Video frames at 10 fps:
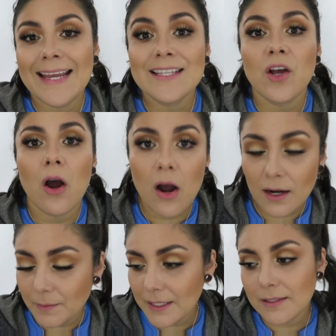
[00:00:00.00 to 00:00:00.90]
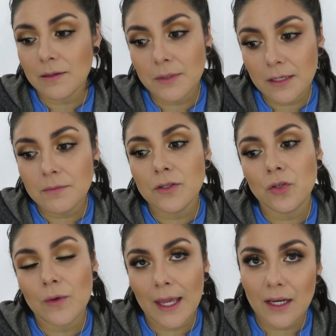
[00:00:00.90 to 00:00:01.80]
it's hard because sometimes
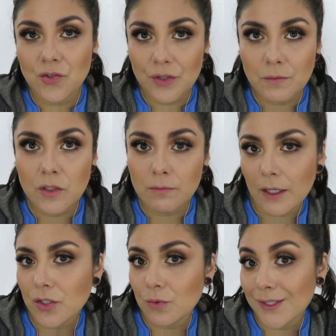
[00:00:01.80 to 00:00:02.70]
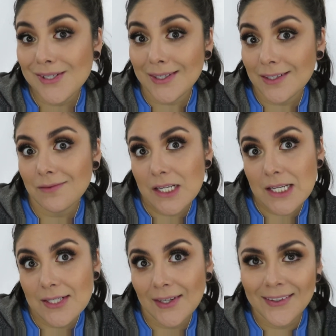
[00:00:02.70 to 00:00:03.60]
you can trim too much, which I have done.